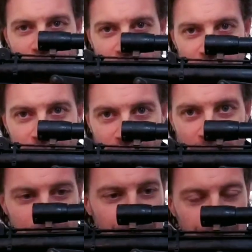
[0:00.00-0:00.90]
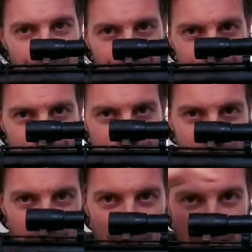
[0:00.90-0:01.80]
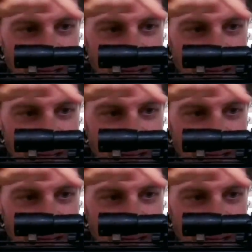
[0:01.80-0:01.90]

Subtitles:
a gun, and it